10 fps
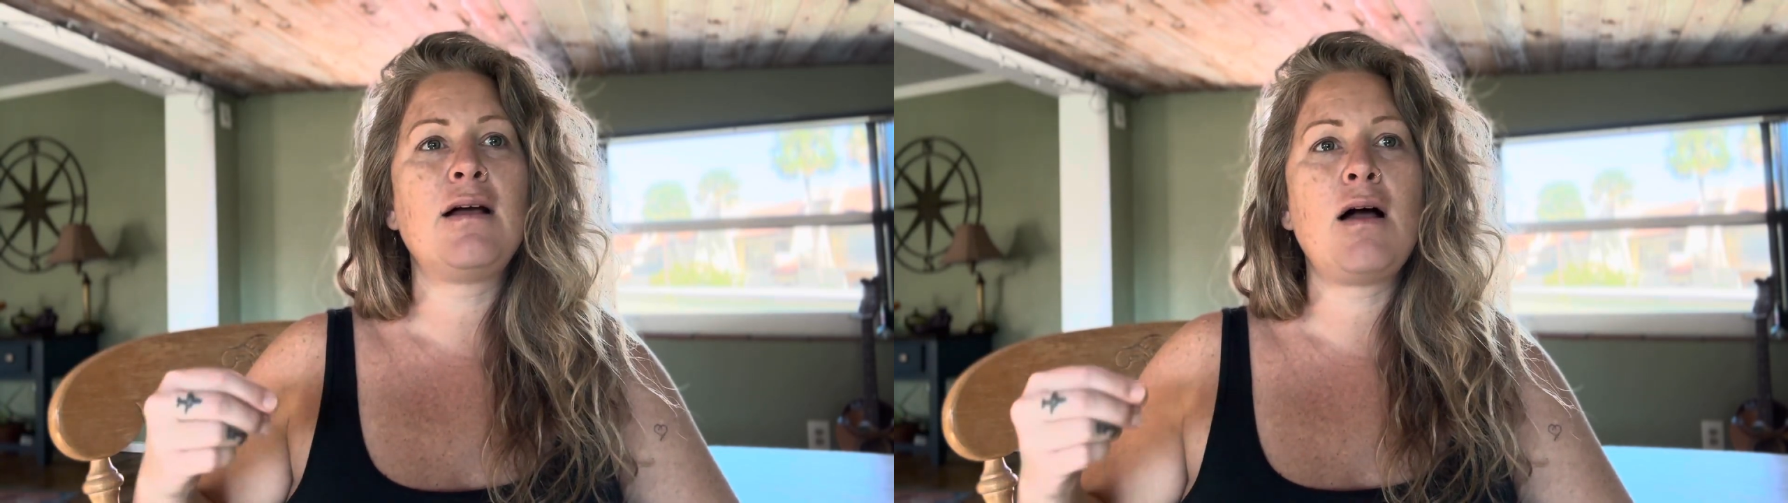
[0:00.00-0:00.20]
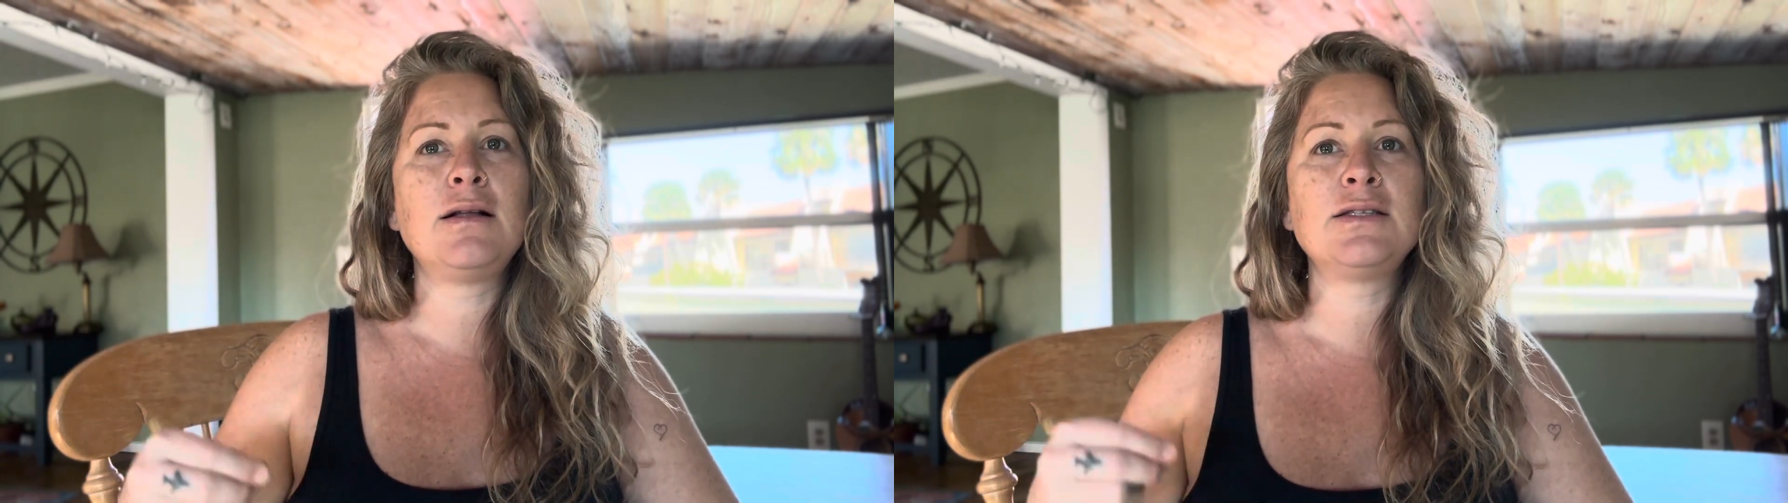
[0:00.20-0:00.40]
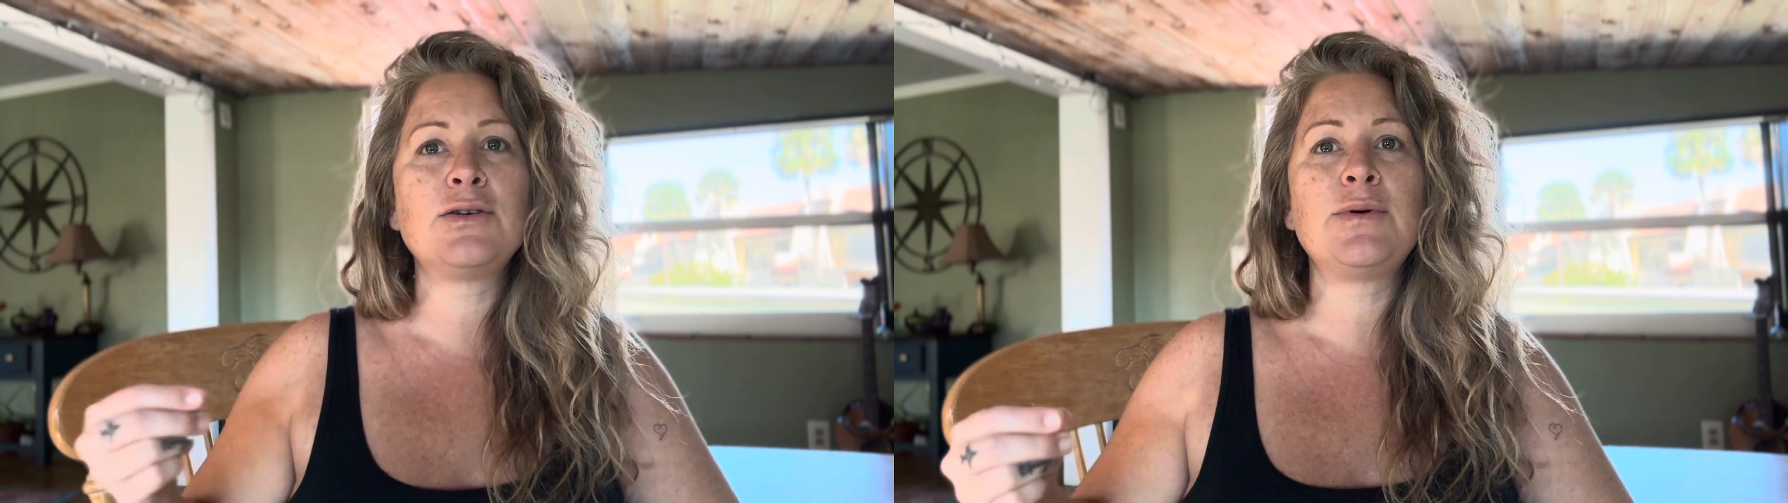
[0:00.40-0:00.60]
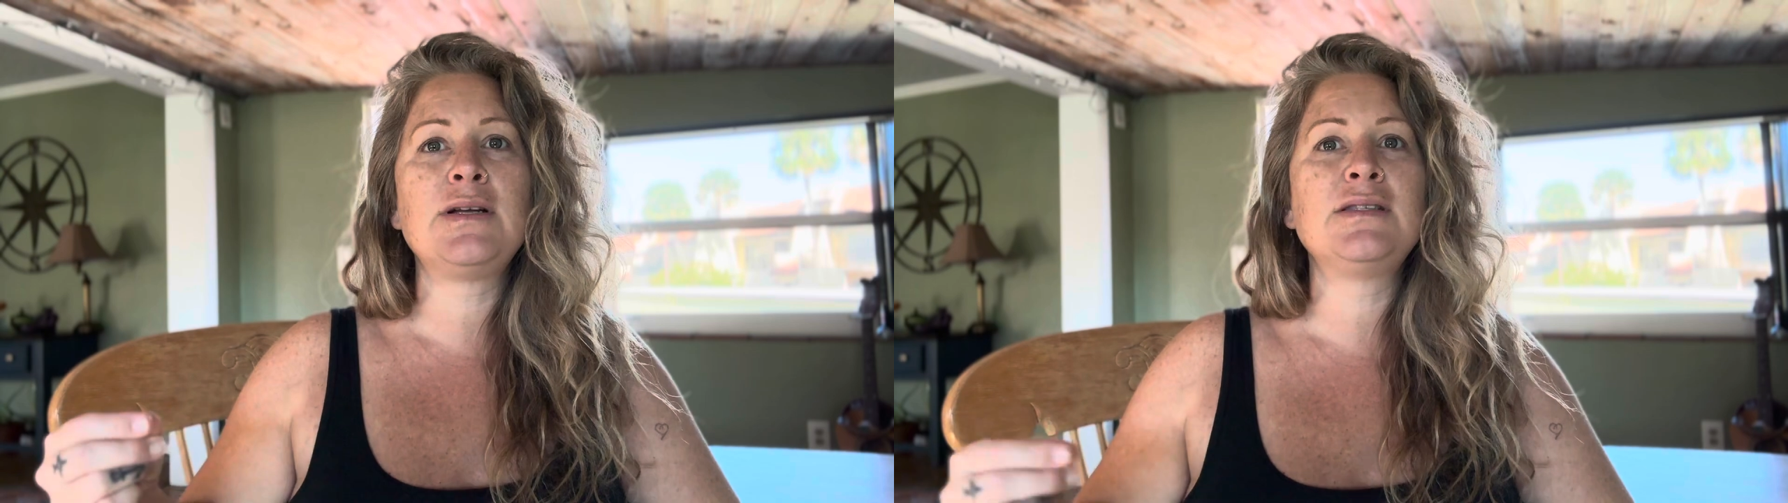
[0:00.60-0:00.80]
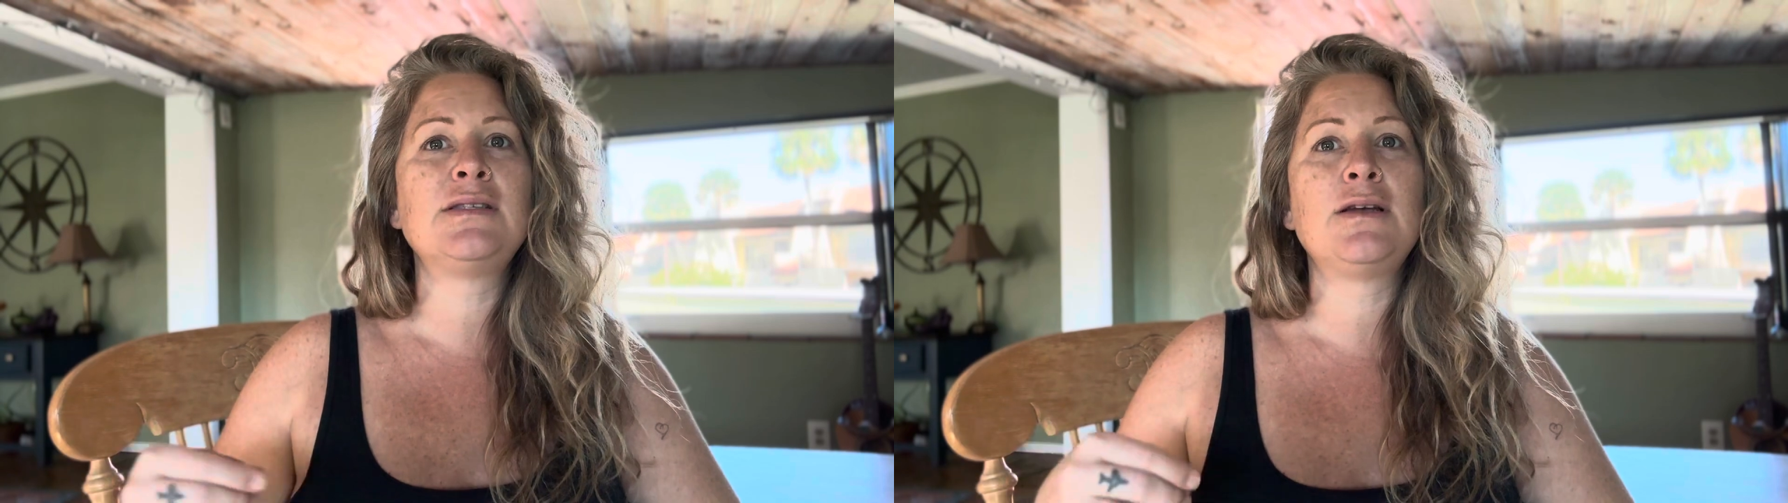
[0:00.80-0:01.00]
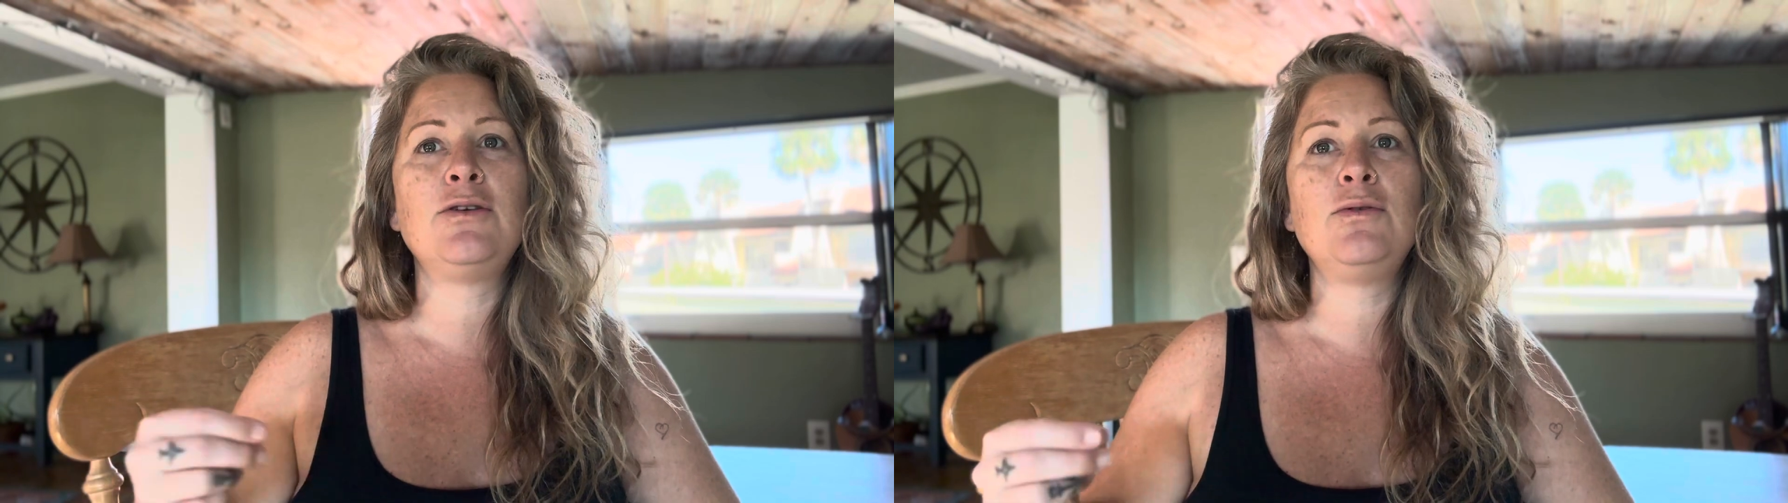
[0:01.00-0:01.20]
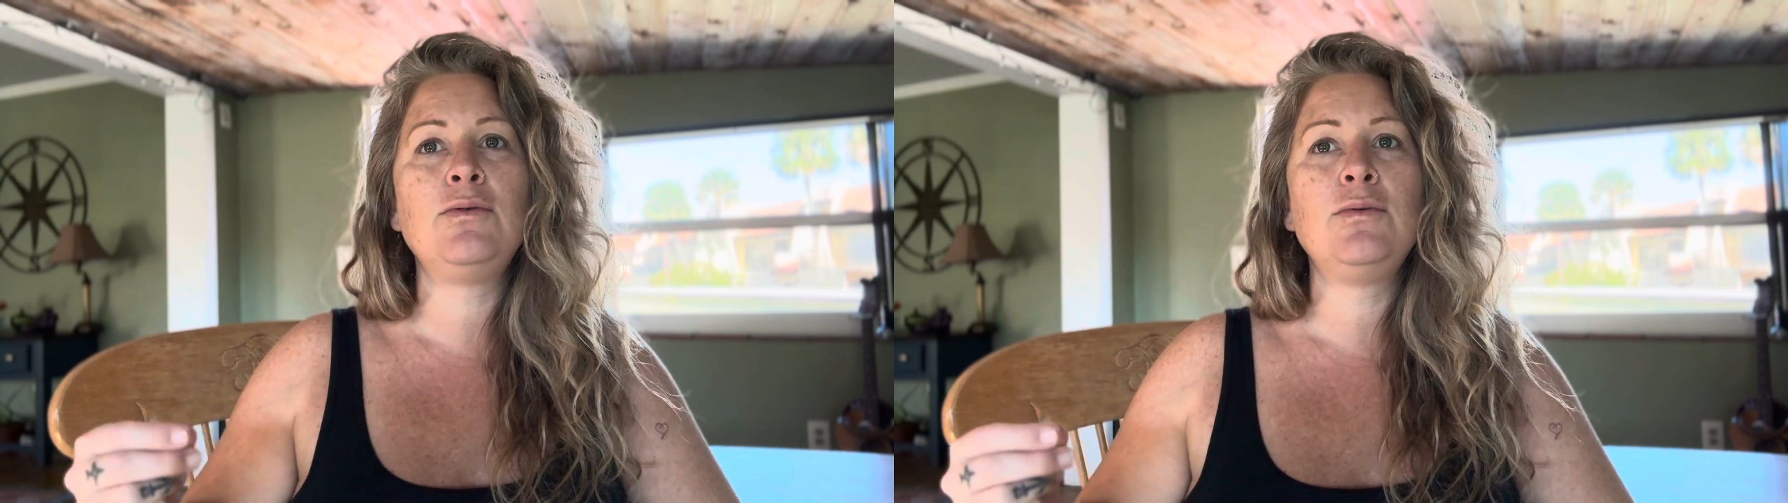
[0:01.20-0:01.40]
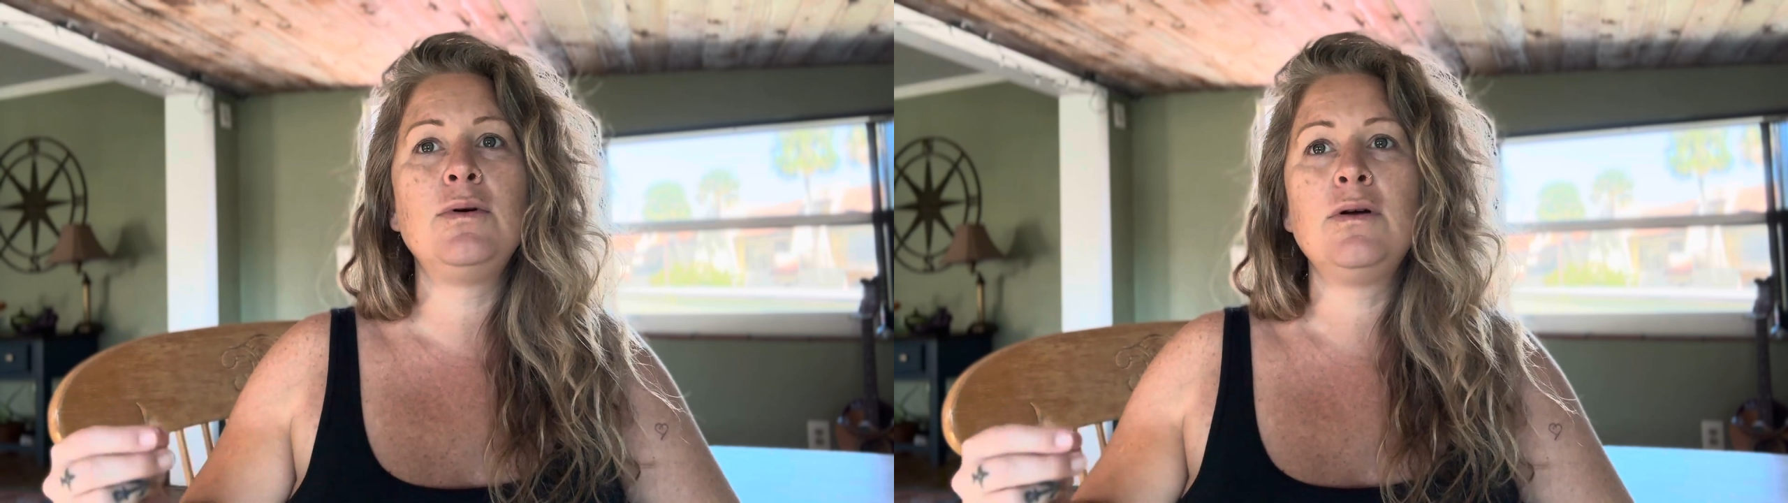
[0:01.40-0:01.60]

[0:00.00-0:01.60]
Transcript: consequence that you